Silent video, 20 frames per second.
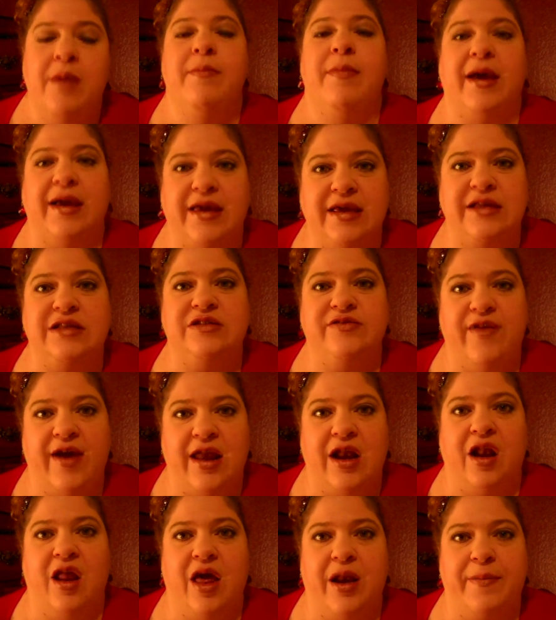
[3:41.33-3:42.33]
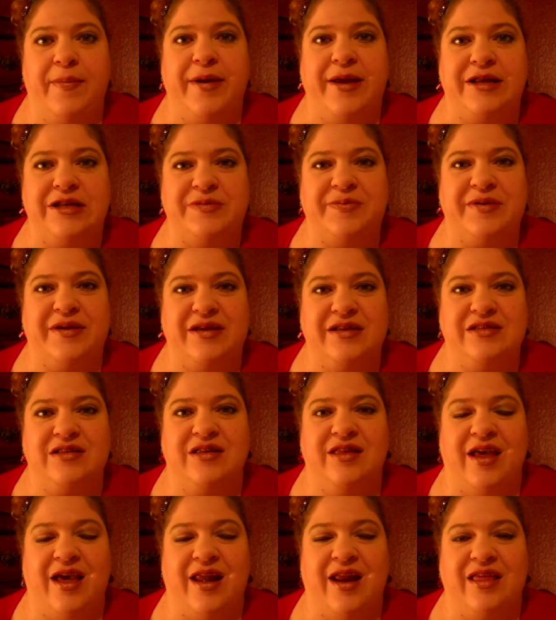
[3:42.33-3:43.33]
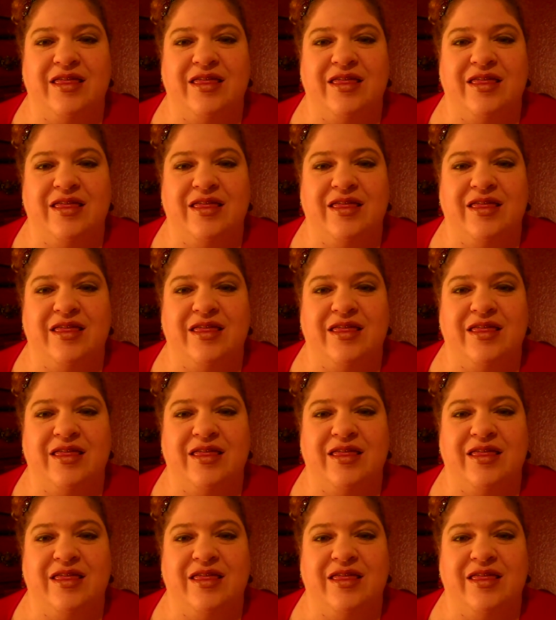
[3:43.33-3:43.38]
my kids have had a lot of pets because of that.